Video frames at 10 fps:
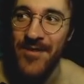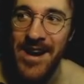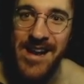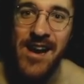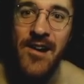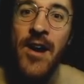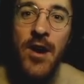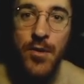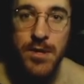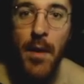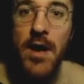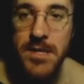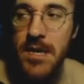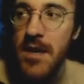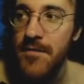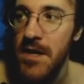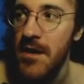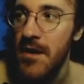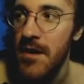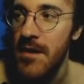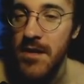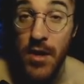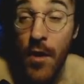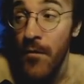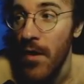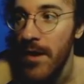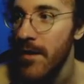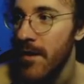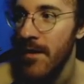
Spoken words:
right now who's ballsy enough to go for it